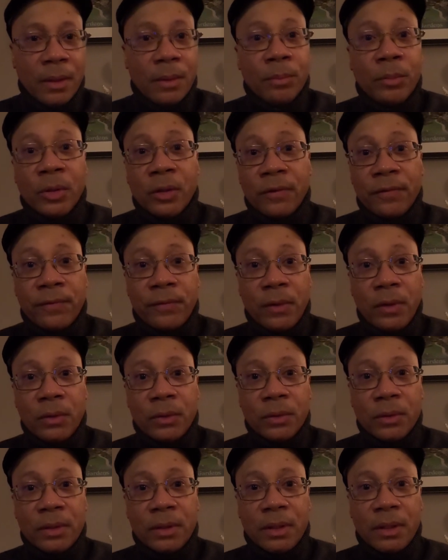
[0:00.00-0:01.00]
But
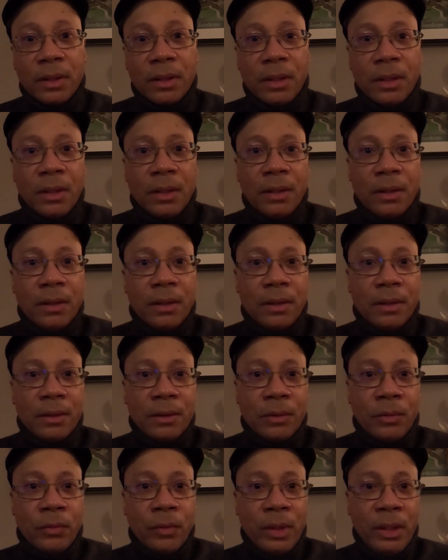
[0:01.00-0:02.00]
first,
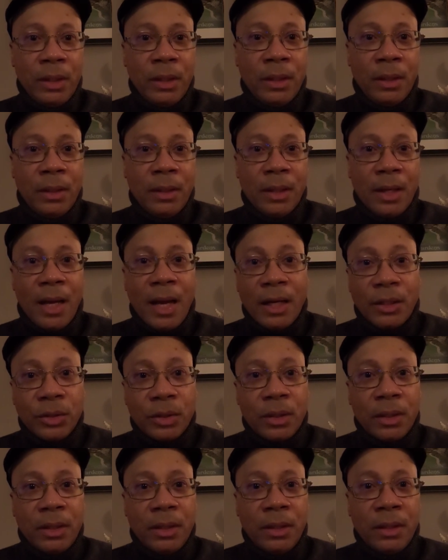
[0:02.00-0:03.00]
we
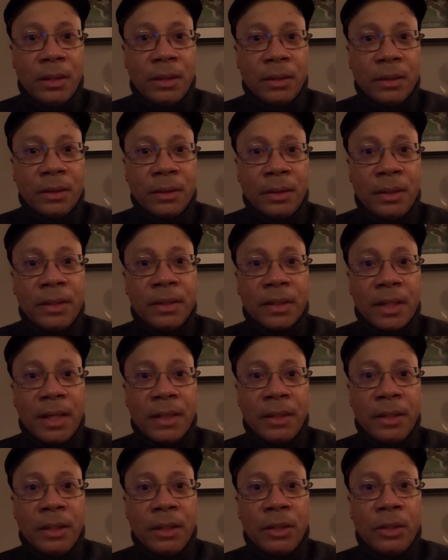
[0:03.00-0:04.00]
actually
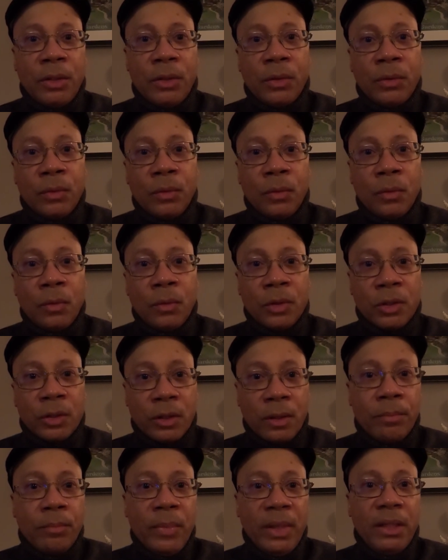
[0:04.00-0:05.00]
decided to
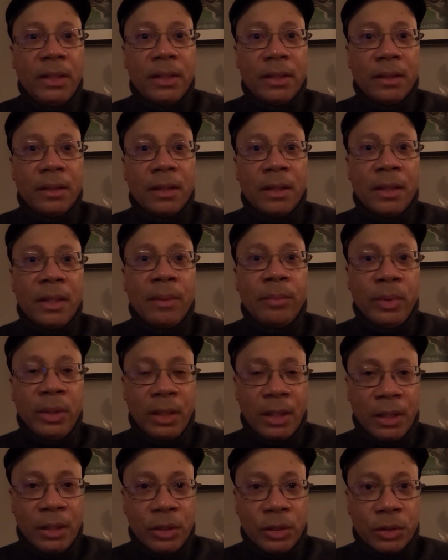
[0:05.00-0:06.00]
submit an
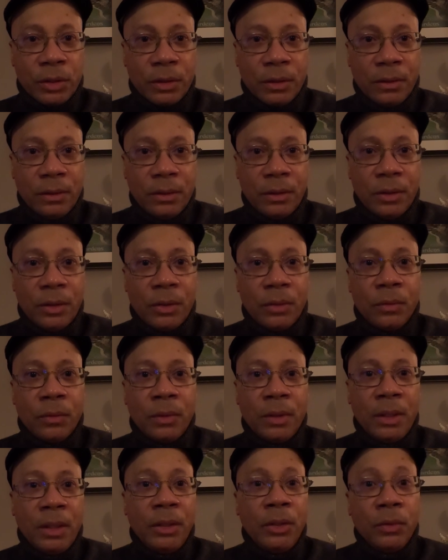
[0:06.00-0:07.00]
application
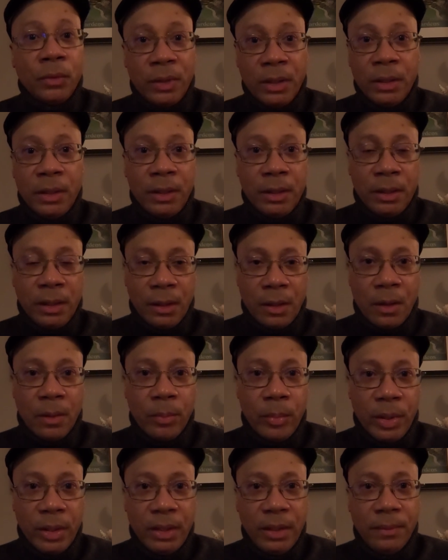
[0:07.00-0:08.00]
to the utility
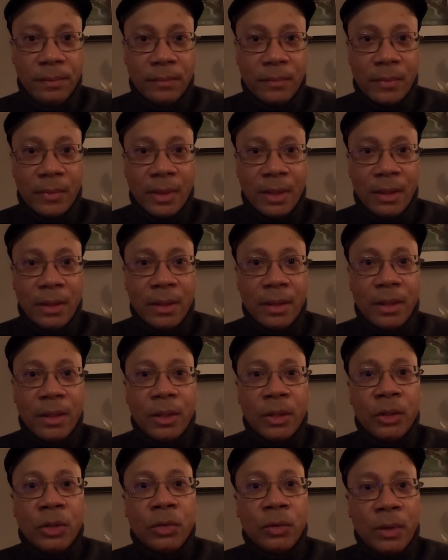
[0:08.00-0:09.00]
company
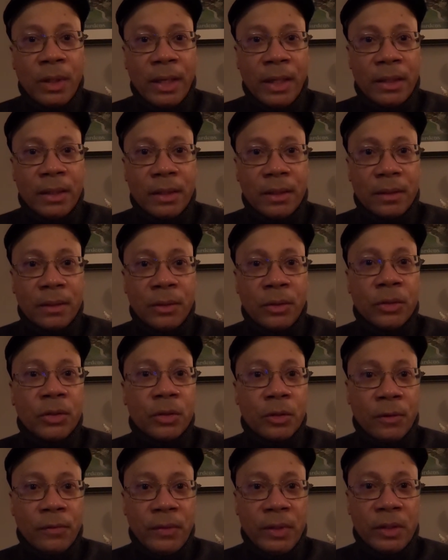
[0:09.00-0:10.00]
to get the
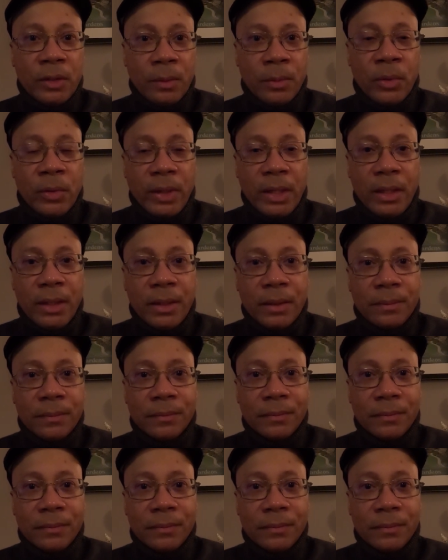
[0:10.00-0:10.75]
service upgrade.